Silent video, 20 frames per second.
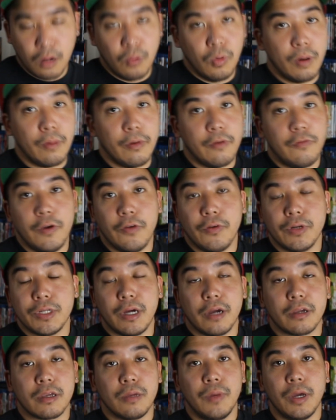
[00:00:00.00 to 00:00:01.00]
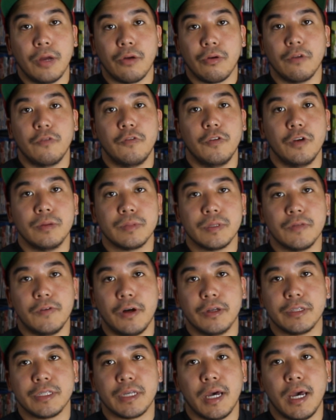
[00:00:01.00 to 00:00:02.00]
One of my favorite documentary films of
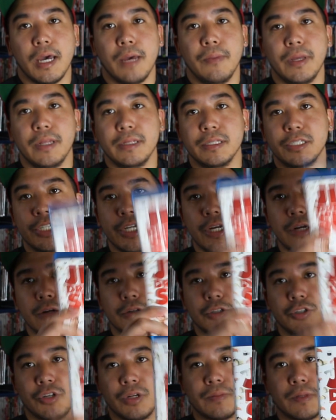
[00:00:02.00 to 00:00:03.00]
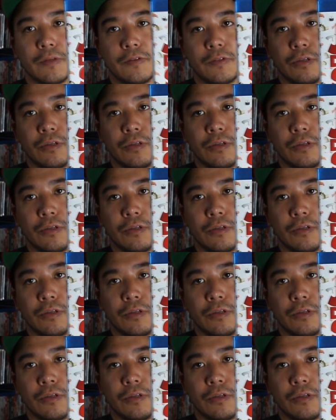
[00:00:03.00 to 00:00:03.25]
all time, and it's Jiro Dreams of